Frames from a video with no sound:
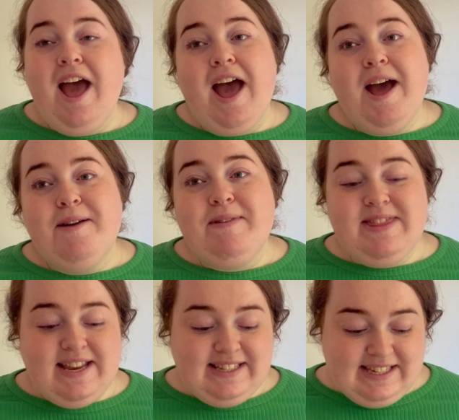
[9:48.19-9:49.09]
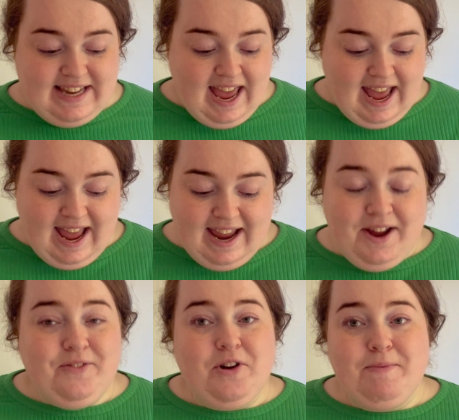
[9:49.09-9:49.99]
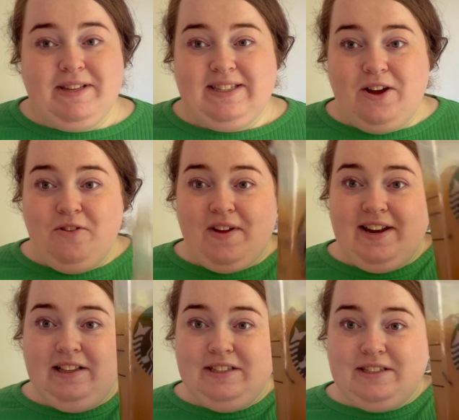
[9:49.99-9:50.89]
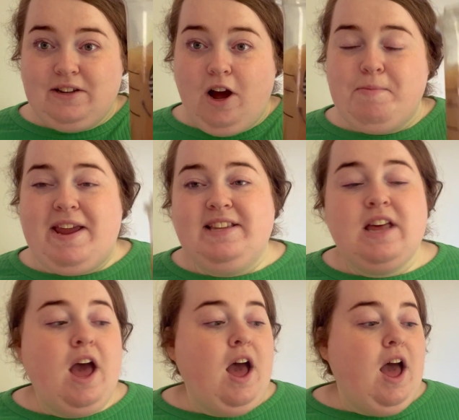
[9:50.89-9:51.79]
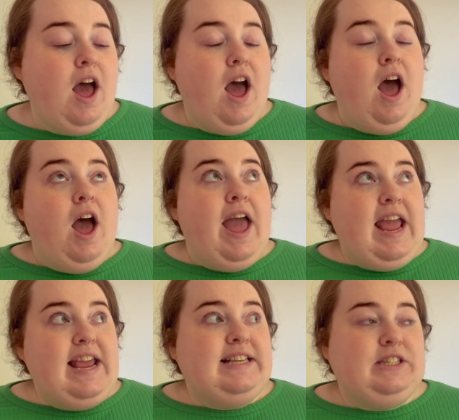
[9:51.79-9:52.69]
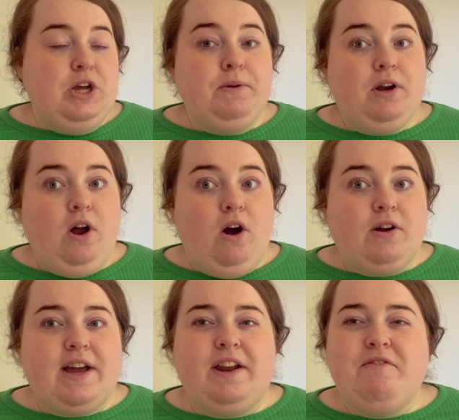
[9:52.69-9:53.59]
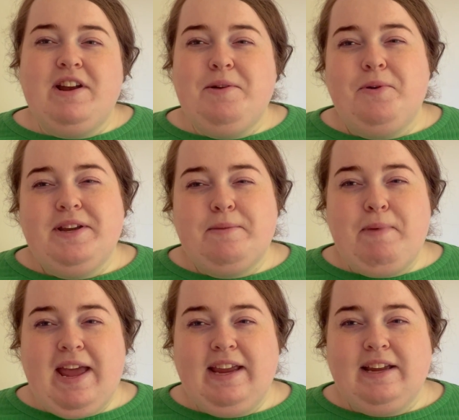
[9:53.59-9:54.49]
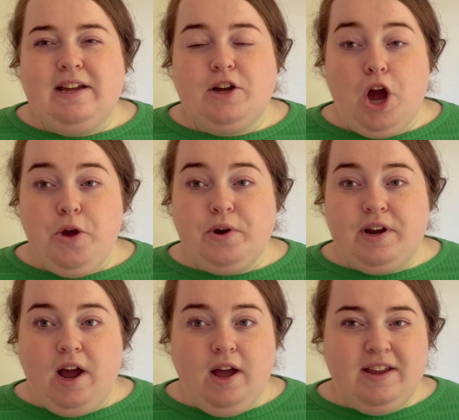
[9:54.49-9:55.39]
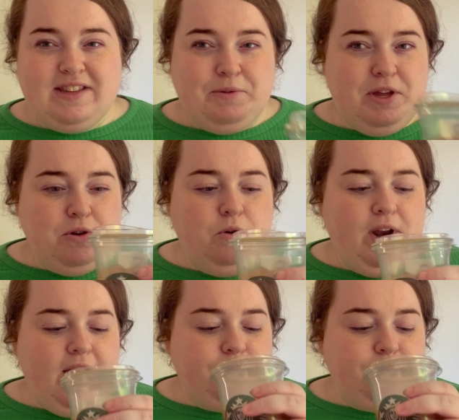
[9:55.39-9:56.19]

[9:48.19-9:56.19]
And then today I've got myself a little Starbucks. It is 2 o'clock and I really wanted a pink coconut. Is that what they call it?